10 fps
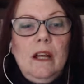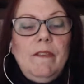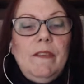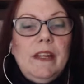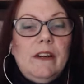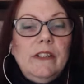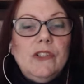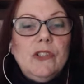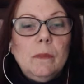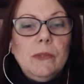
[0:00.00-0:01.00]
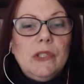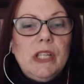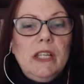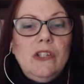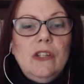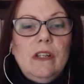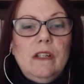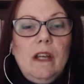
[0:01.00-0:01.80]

that our interpretation